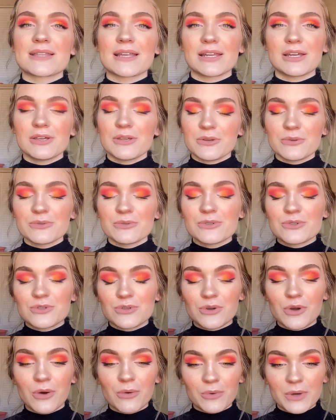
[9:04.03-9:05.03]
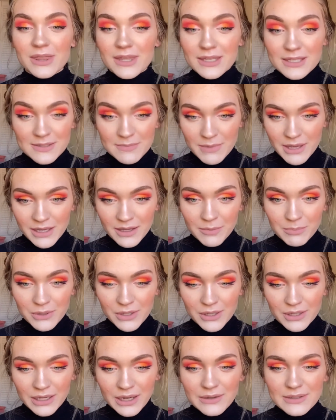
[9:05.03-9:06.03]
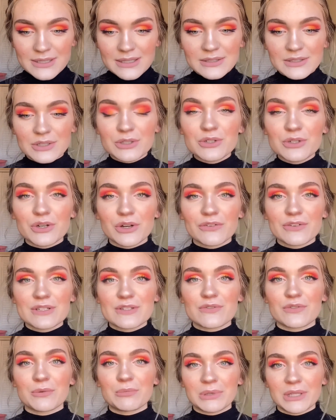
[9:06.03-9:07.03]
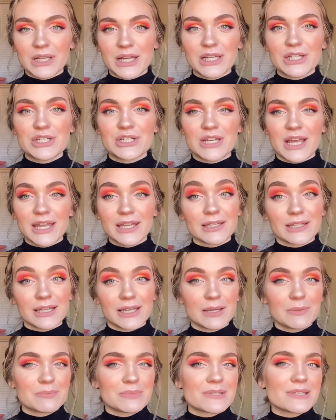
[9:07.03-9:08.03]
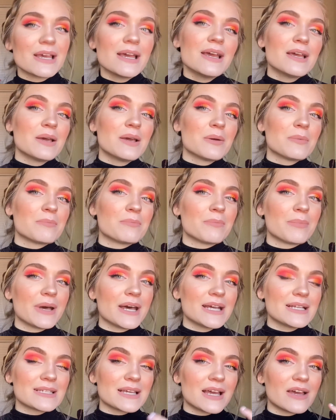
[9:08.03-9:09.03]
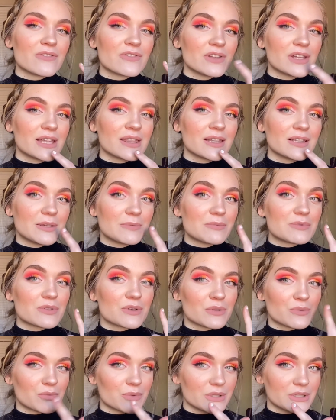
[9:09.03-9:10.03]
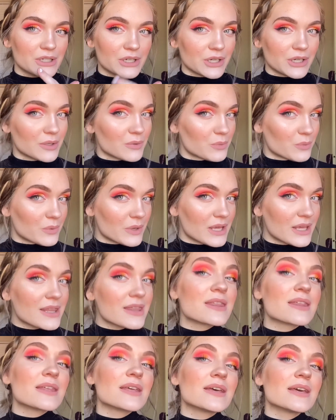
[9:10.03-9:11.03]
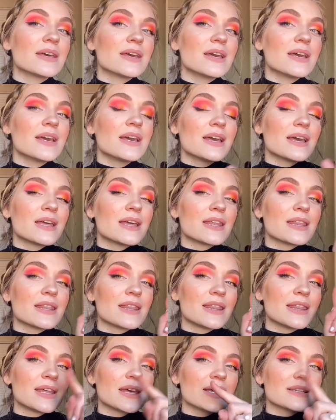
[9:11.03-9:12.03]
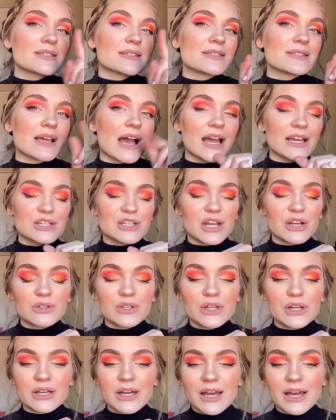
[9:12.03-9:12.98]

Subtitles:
I use to go with this makeup look. I was a little nervous for blush and lips, but I feel like the lips look really good with this eyeshadow look.